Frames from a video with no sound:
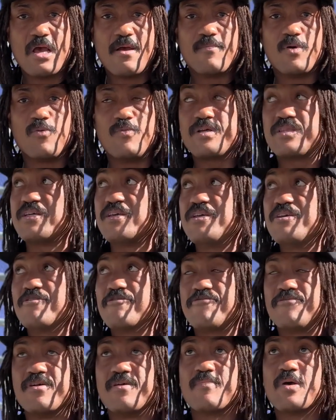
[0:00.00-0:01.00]
But with the heel
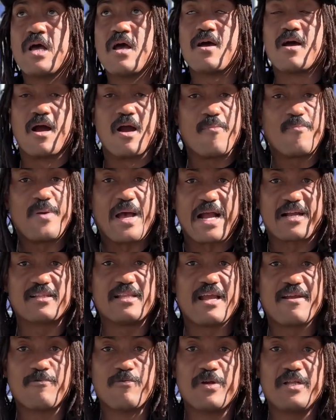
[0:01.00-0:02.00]
flip, our back
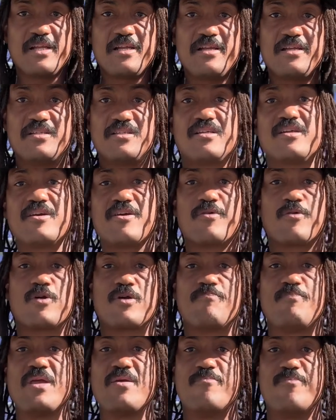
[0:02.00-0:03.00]
leg really needs to
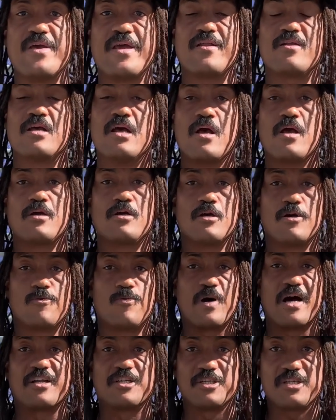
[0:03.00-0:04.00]
be bent. Go
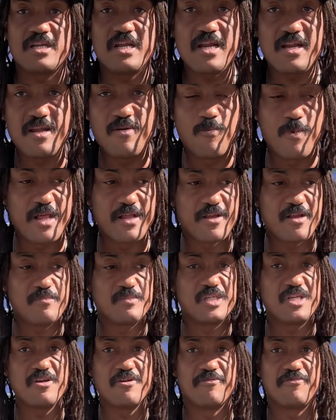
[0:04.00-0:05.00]
watch Neen
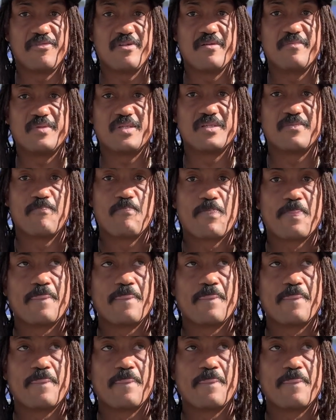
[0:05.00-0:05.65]
Williams heel flips.